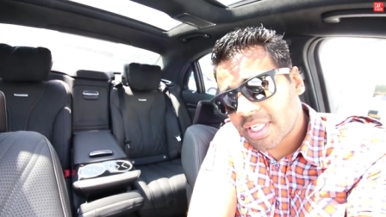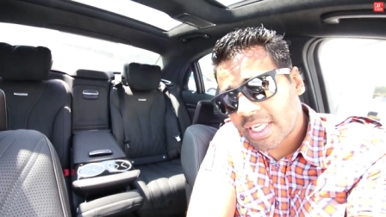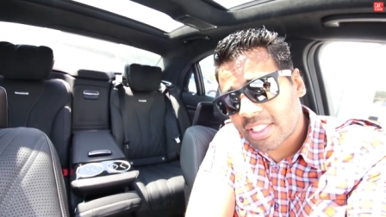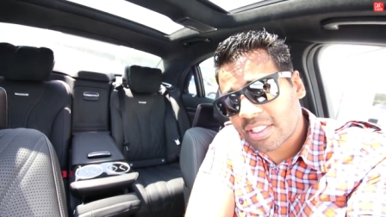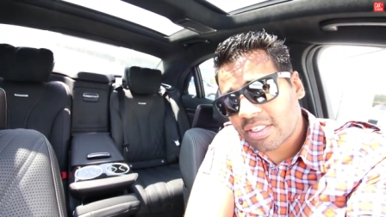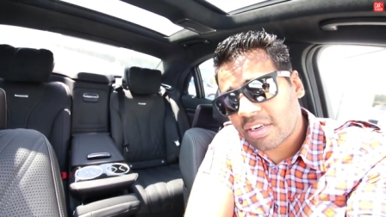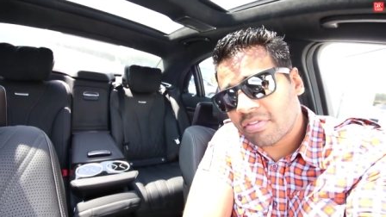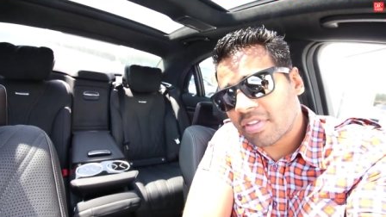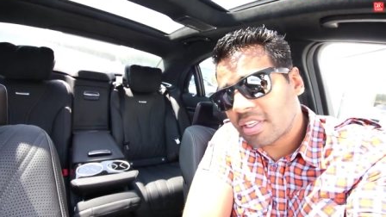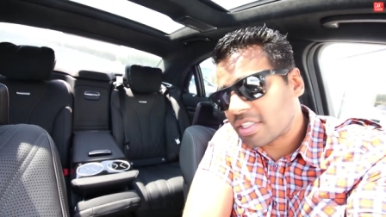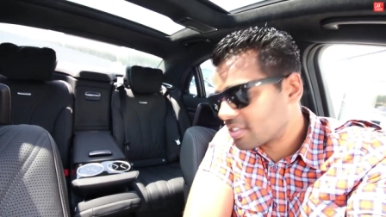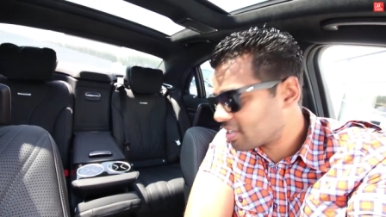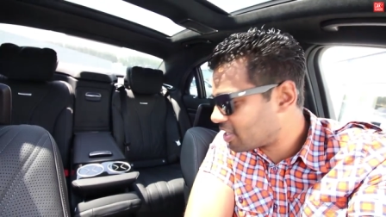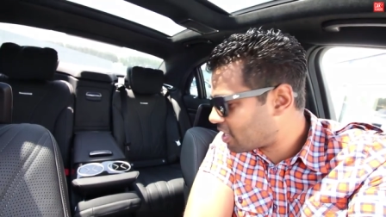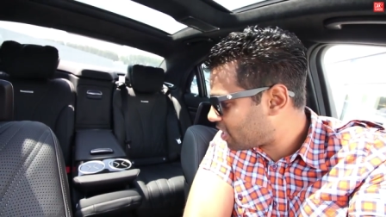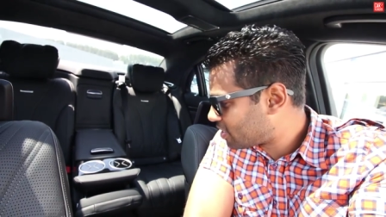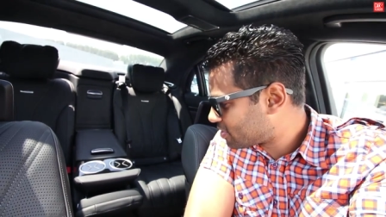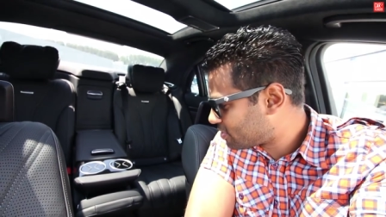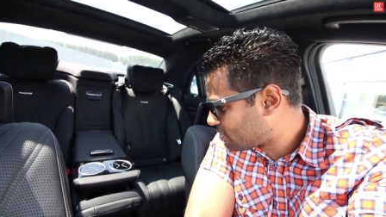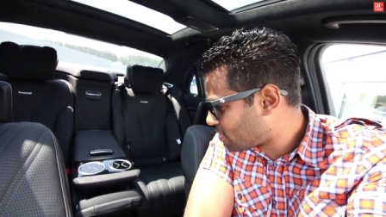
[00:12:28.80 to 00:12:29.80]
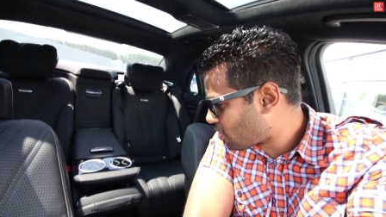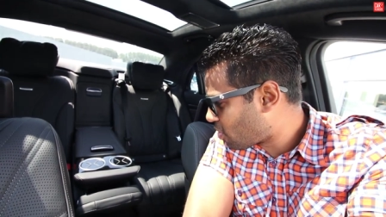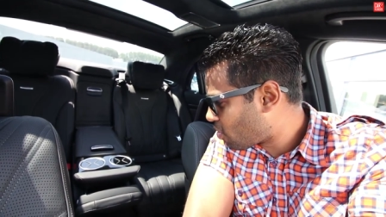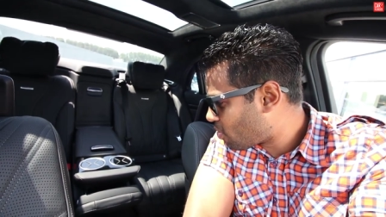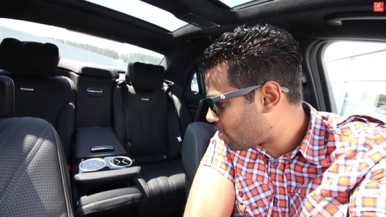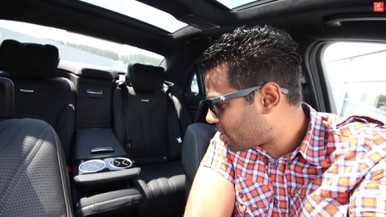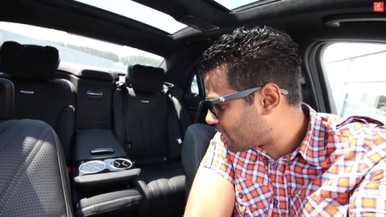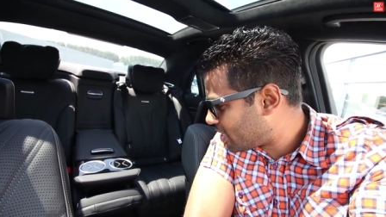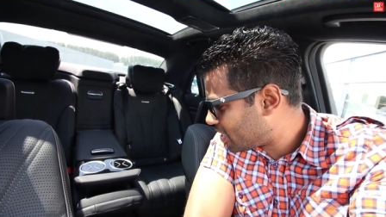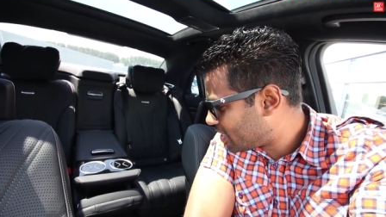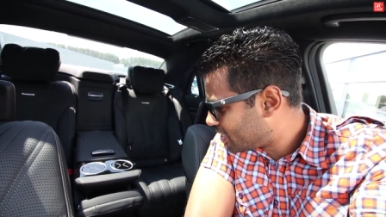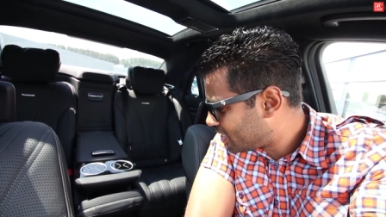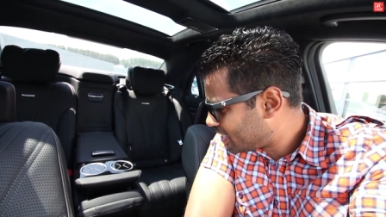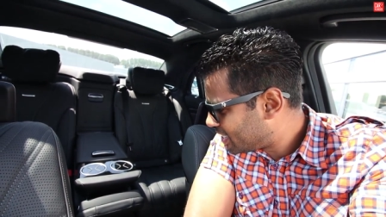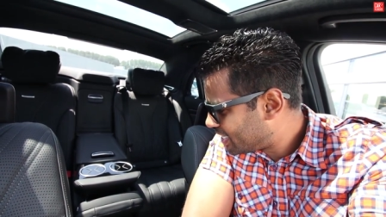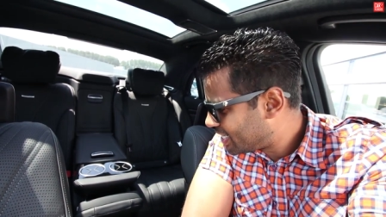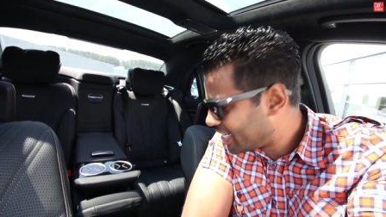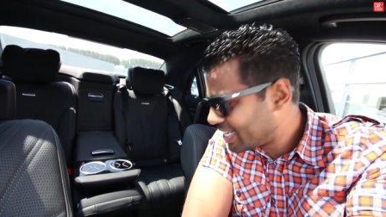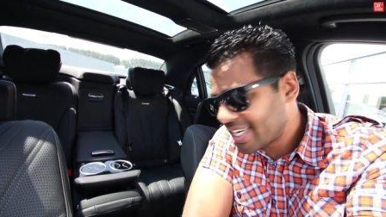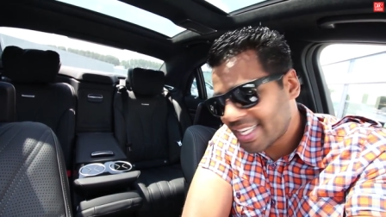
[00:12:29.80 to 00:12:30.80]
section of this car, so uh,
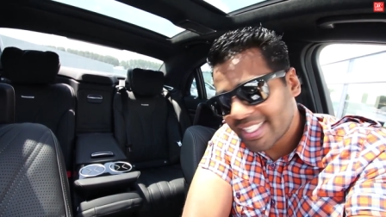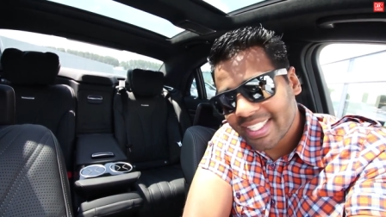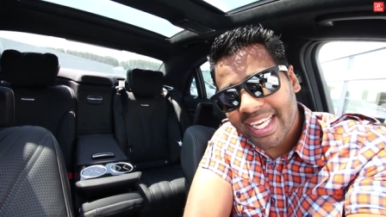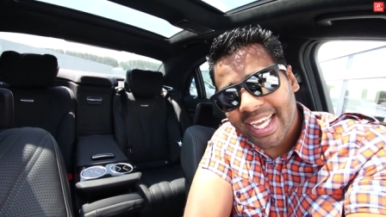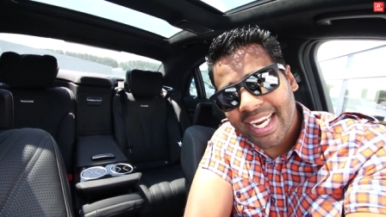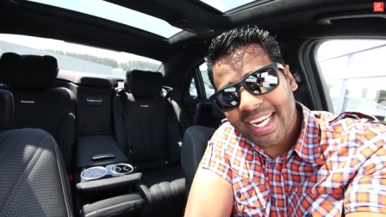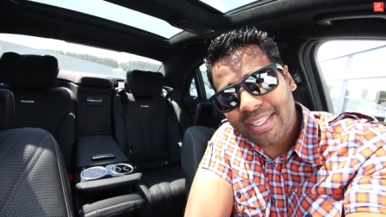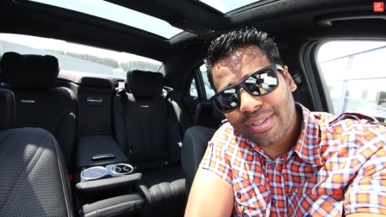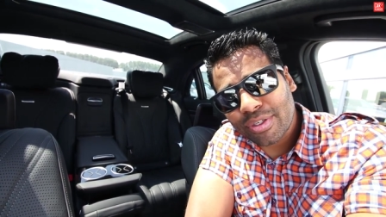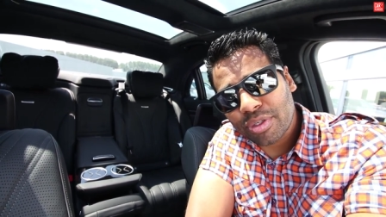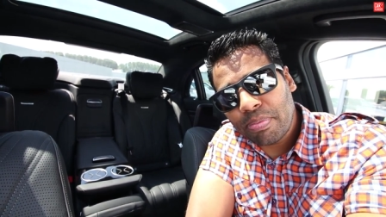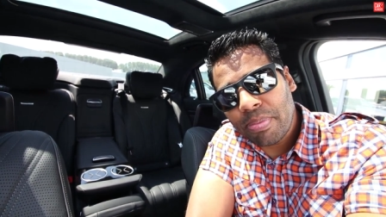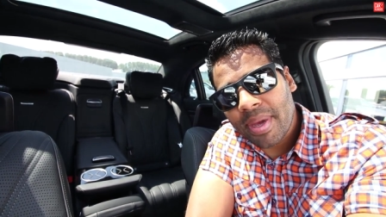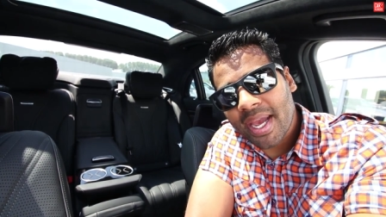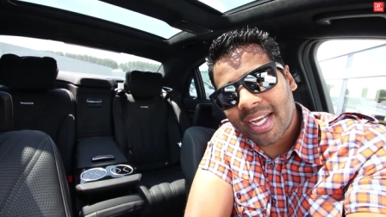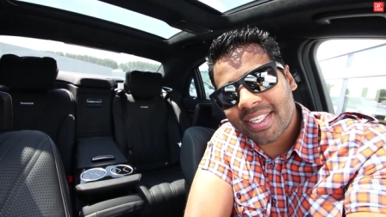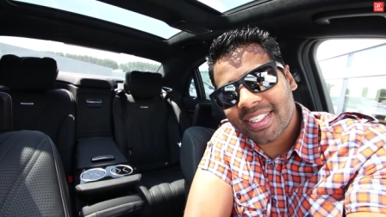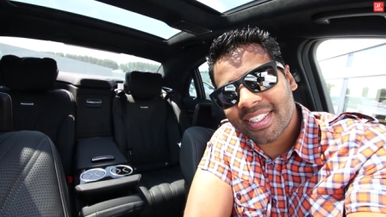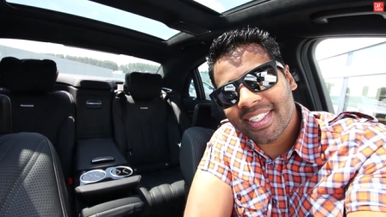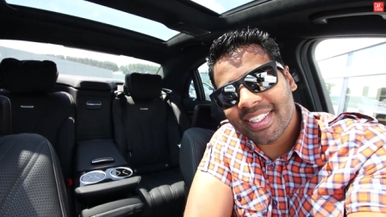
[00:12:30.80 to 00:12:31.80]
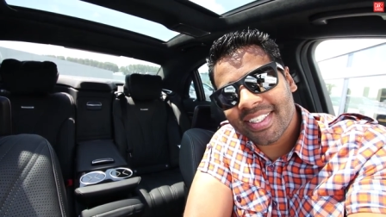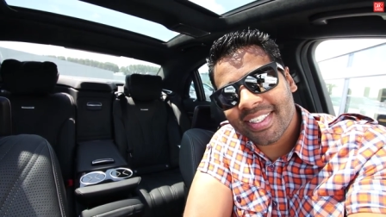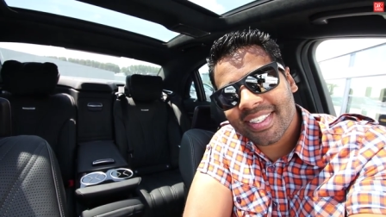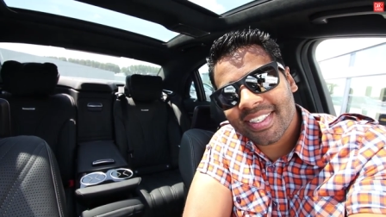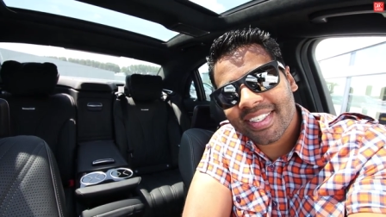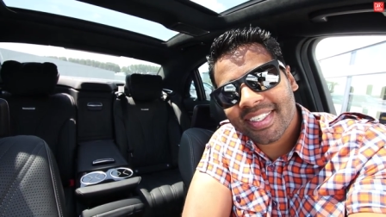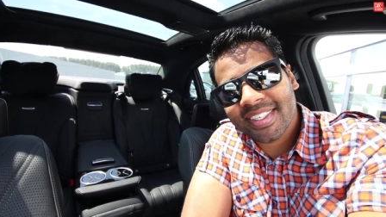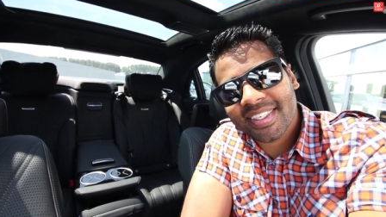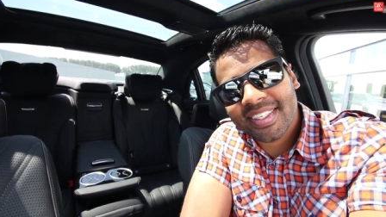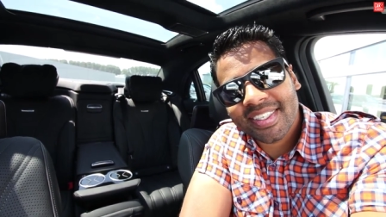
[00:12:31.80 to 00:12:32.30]
let's get in those back seats.